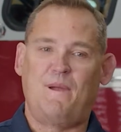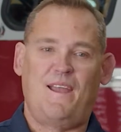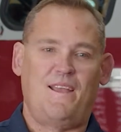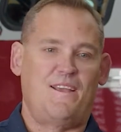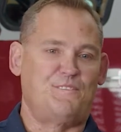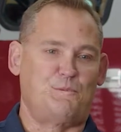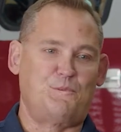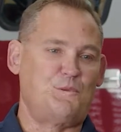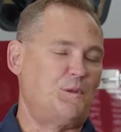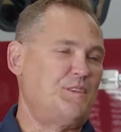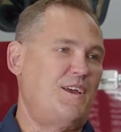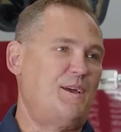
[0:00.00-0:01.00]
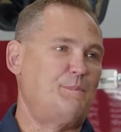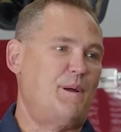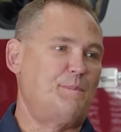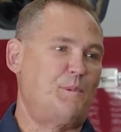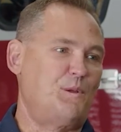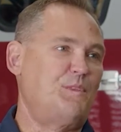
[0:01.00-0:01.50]
As a result, I had my
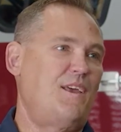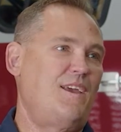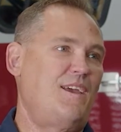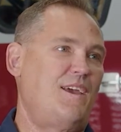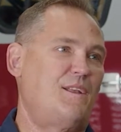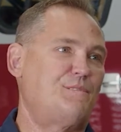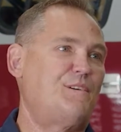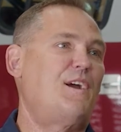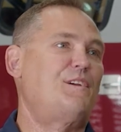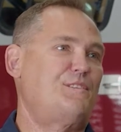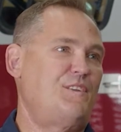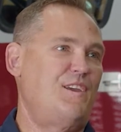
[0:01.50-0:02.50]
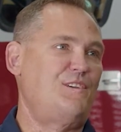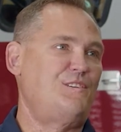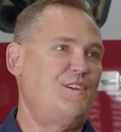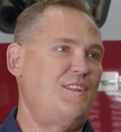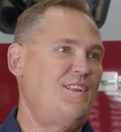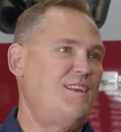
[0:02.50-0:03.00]
birthday at a fire
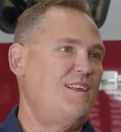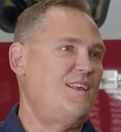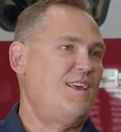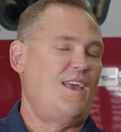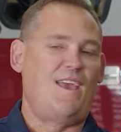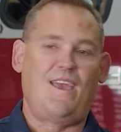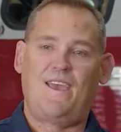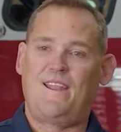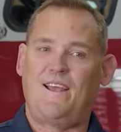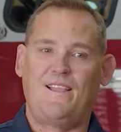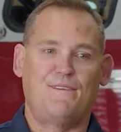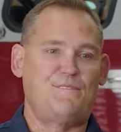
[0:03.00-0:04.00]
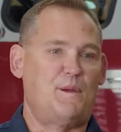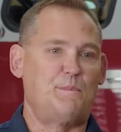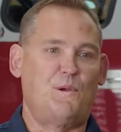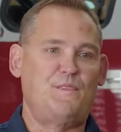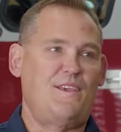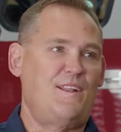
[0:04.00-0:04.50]
station, and I left that
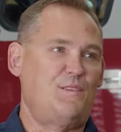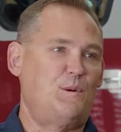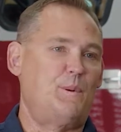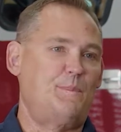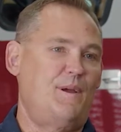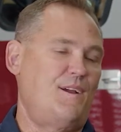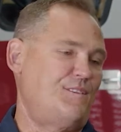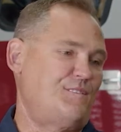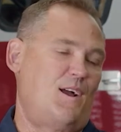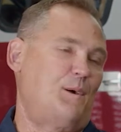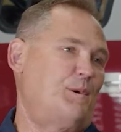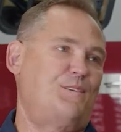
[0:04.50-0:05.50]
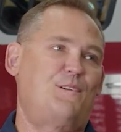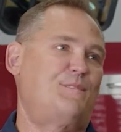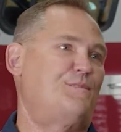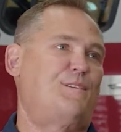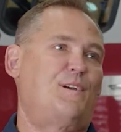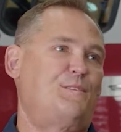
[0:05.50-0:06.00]
birthday and I told my parents I want to drive the
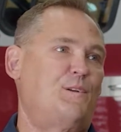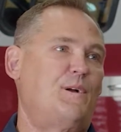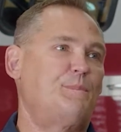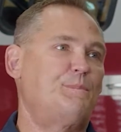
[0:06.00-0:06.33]
fire truck.